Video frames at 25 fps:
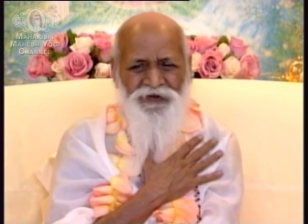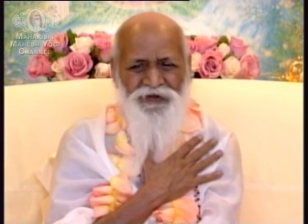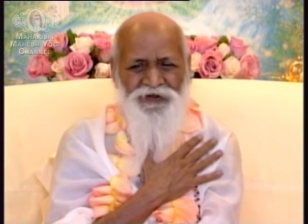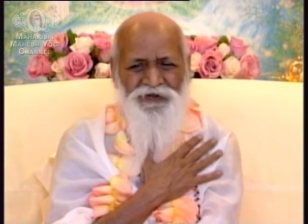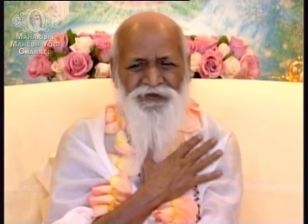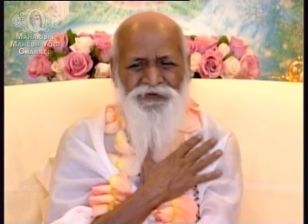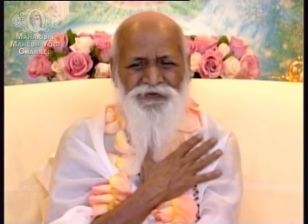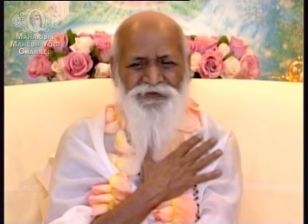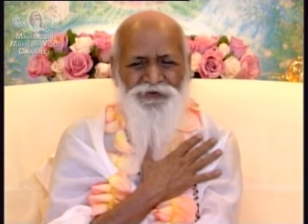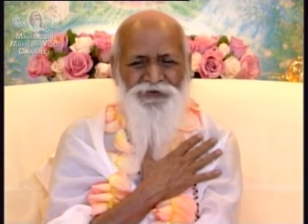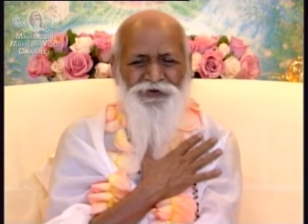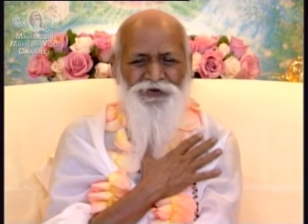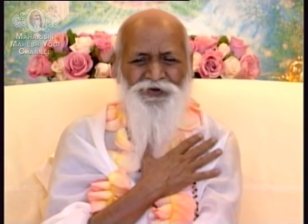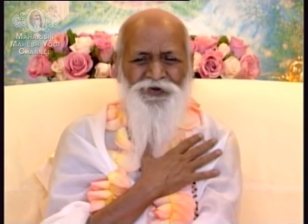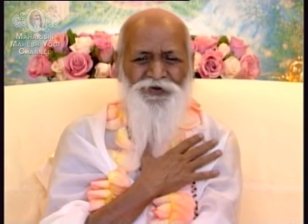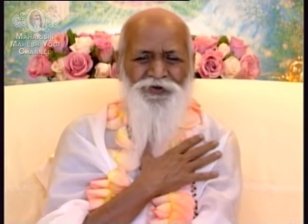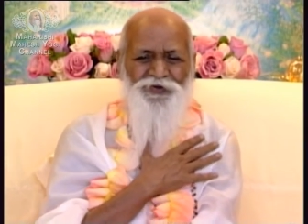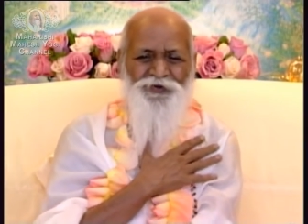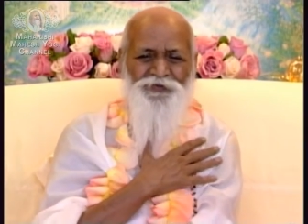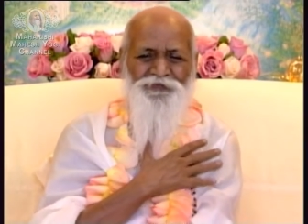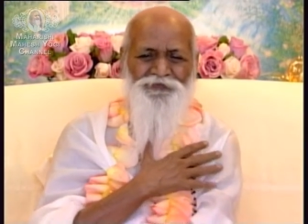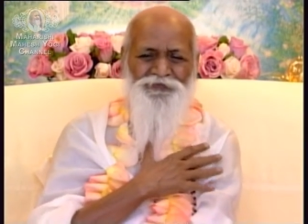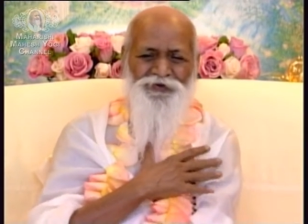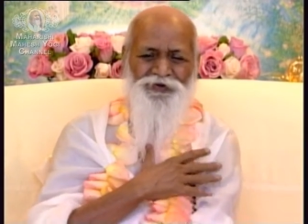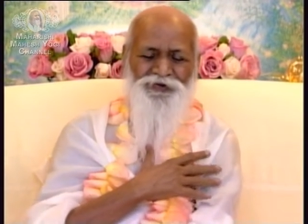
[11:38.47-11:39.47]
It's
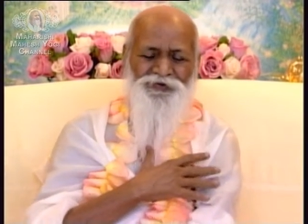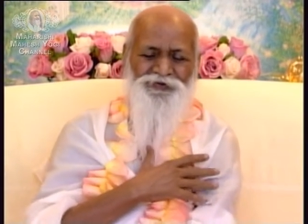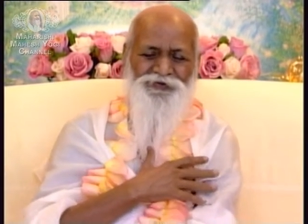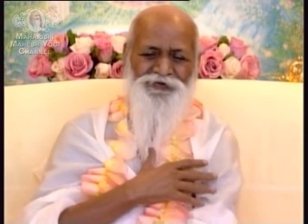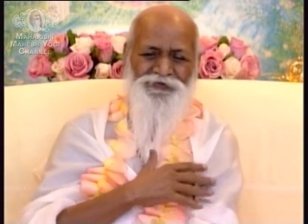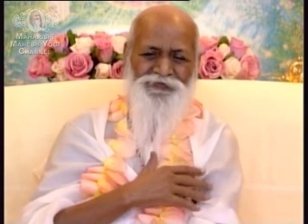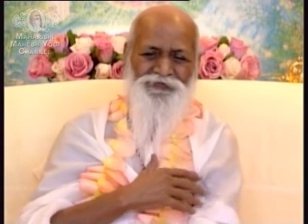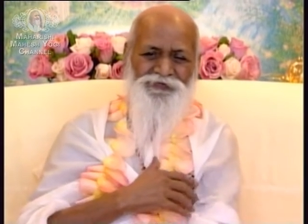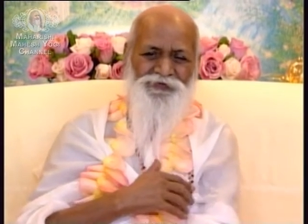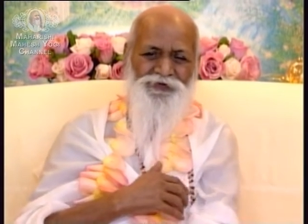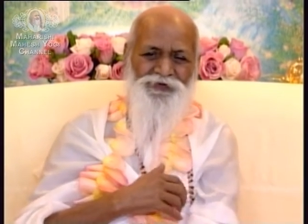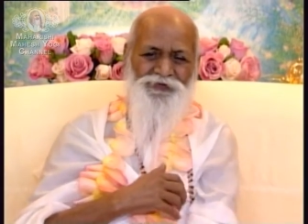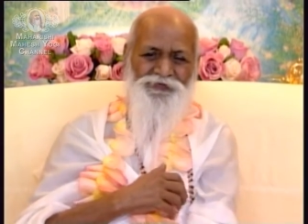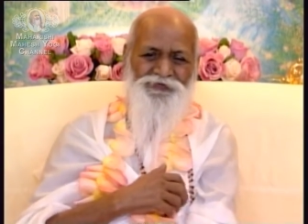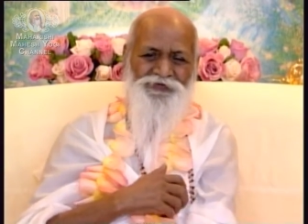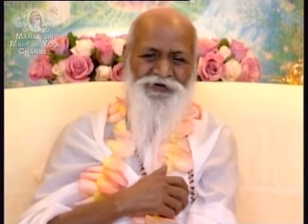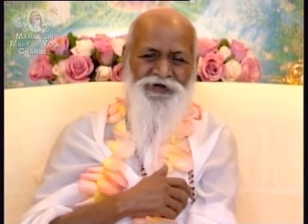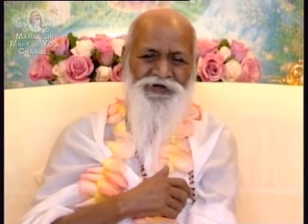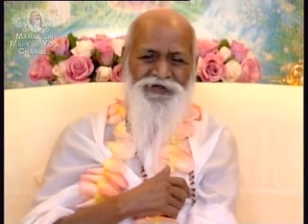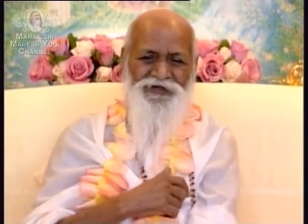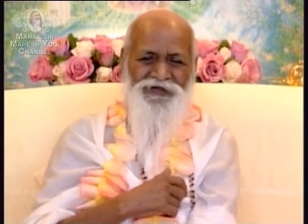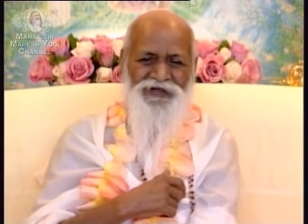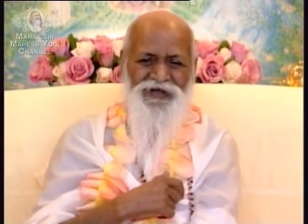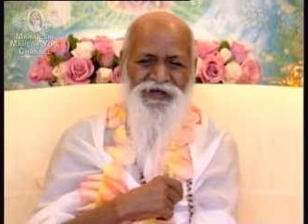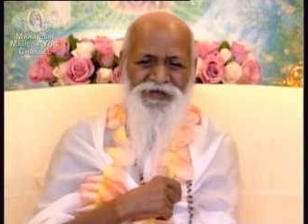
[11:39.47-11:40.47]
so beautiful
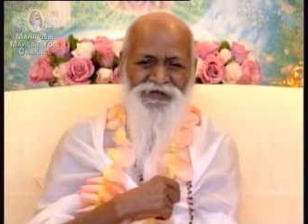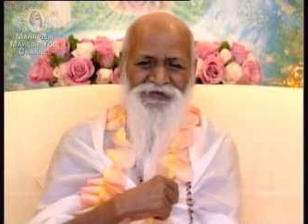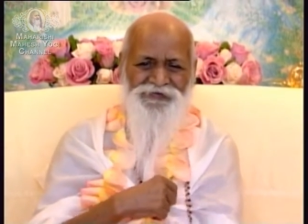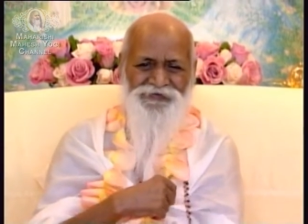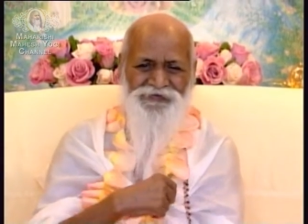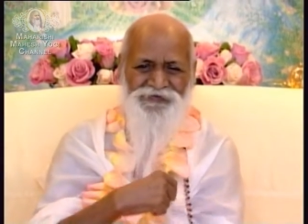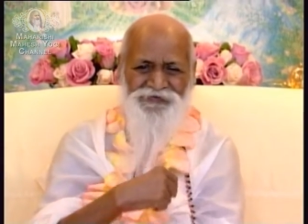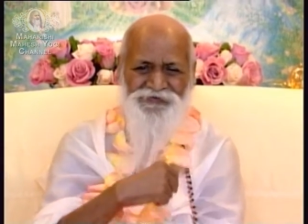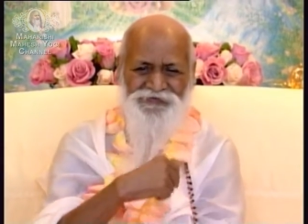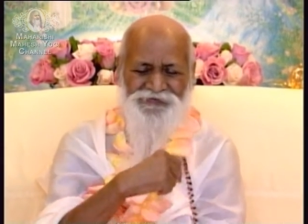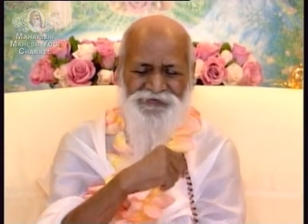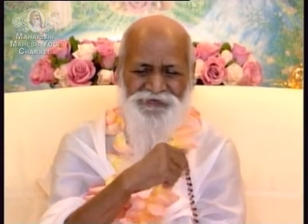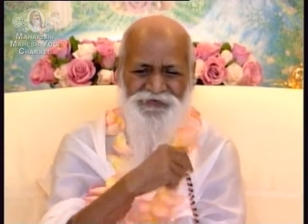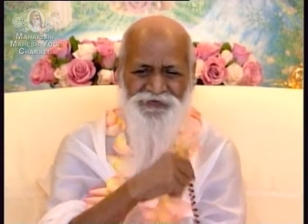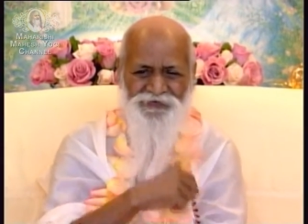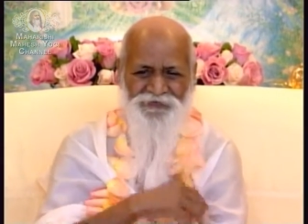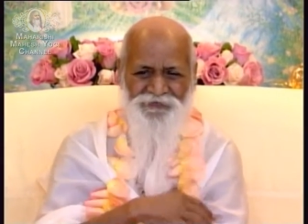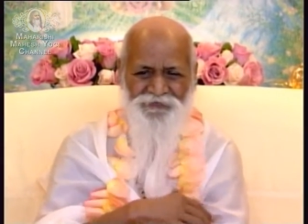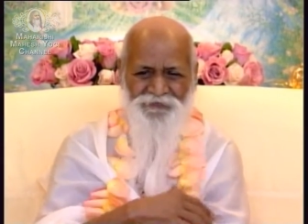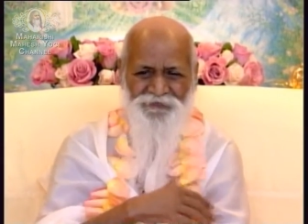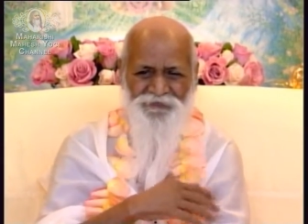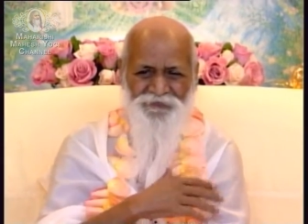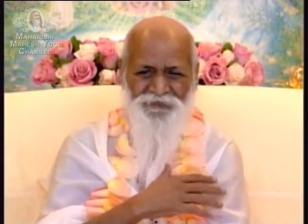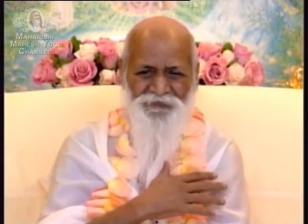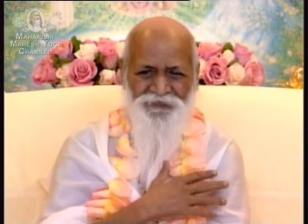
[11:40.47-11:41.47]
for us,
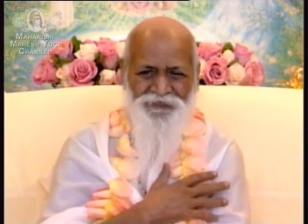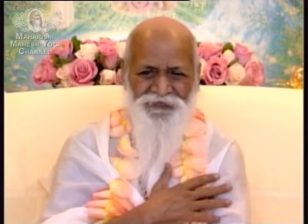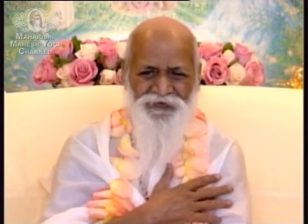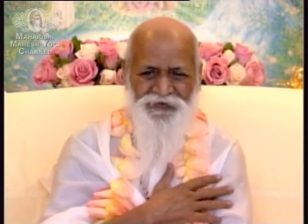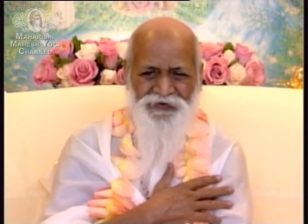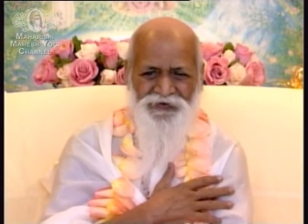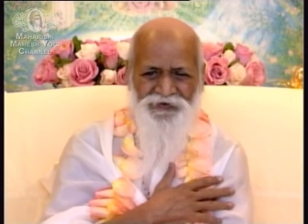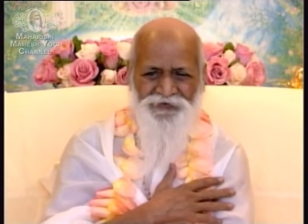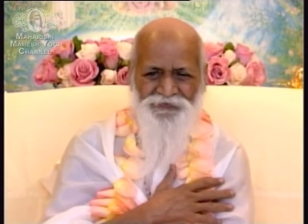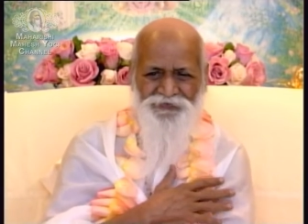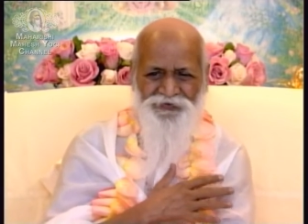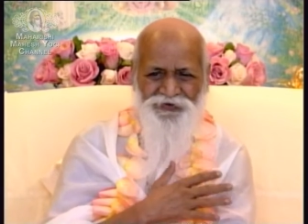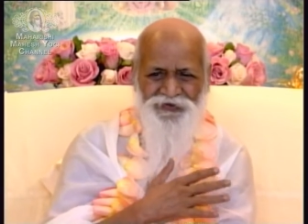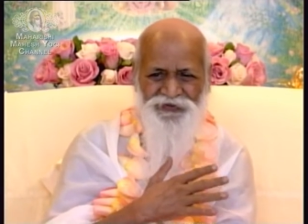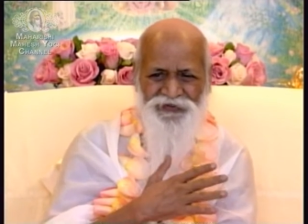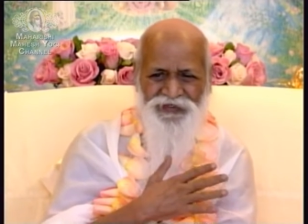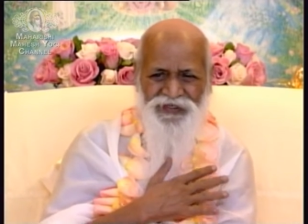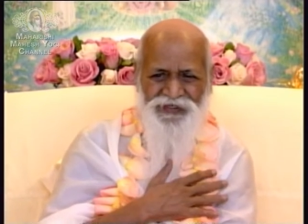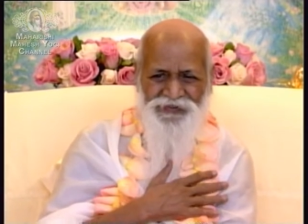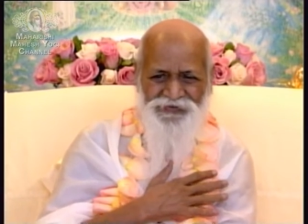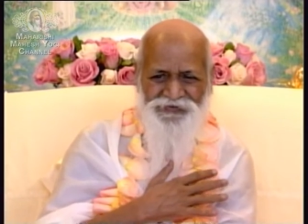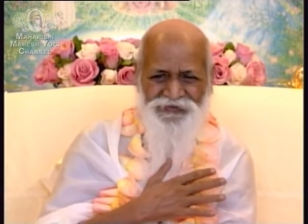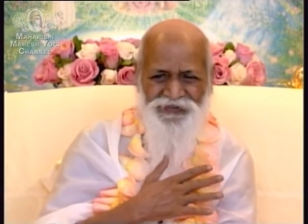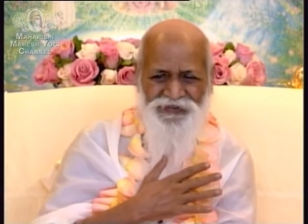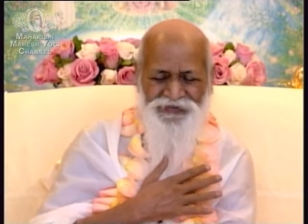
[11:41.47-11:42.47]
for
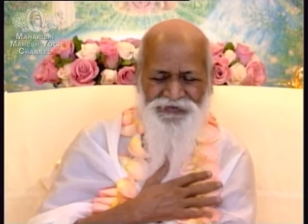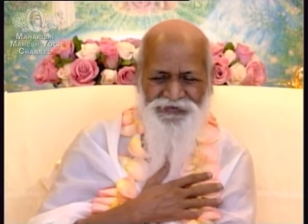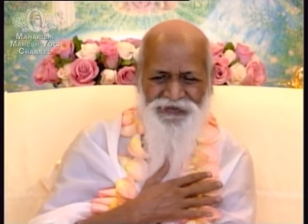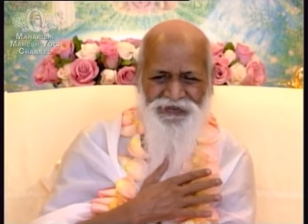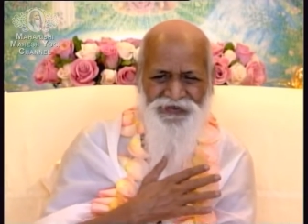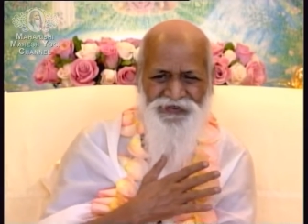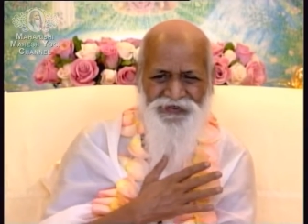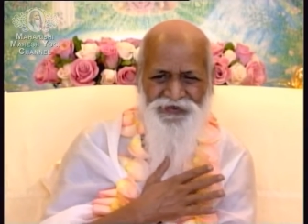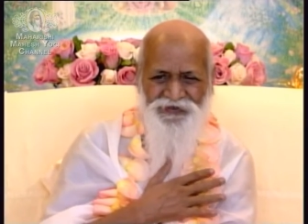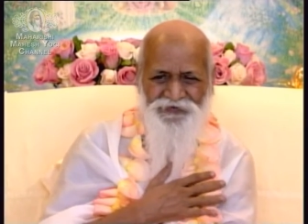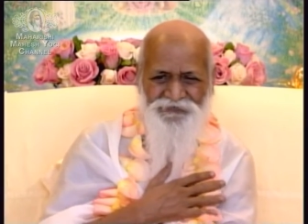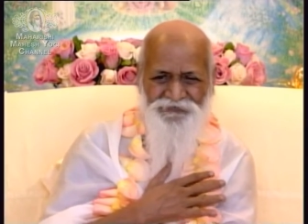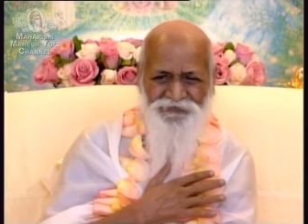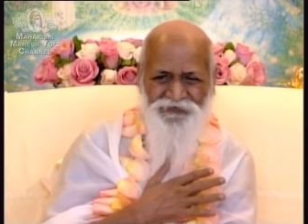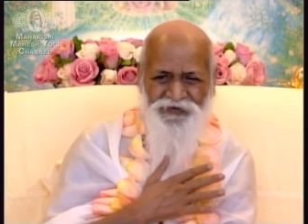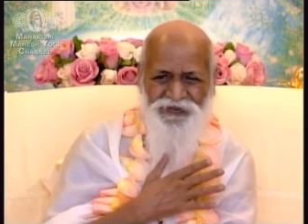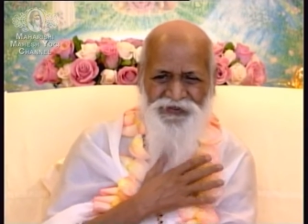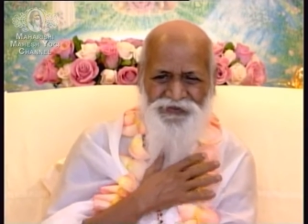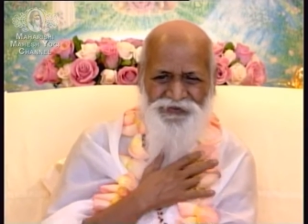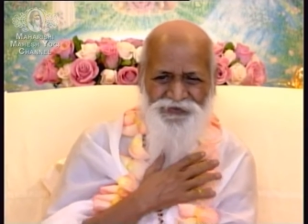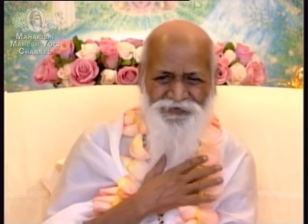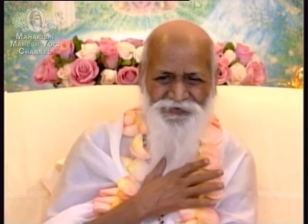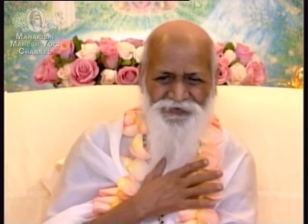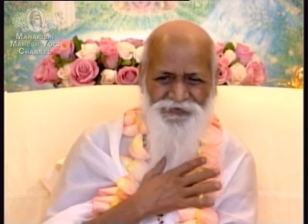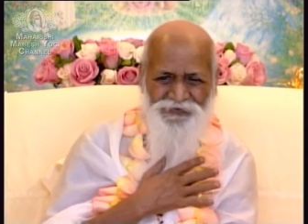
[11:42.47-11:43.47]
us as
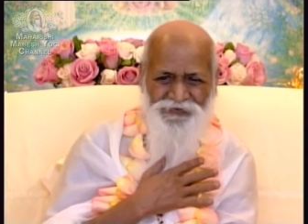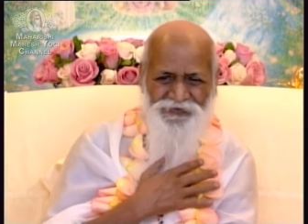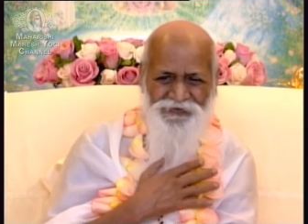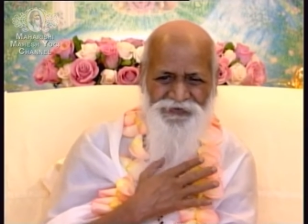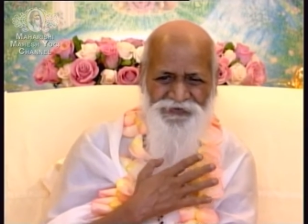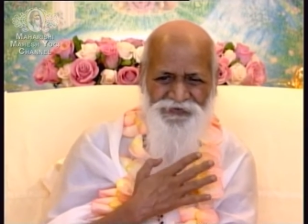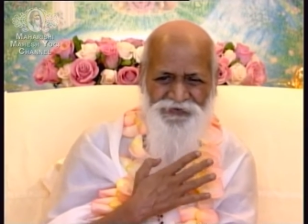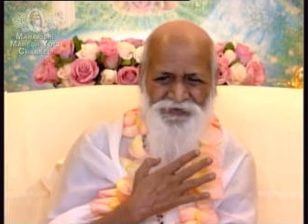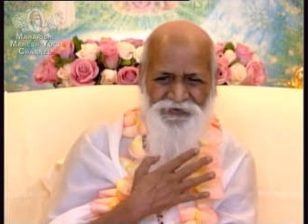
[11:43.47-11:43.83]
individuals,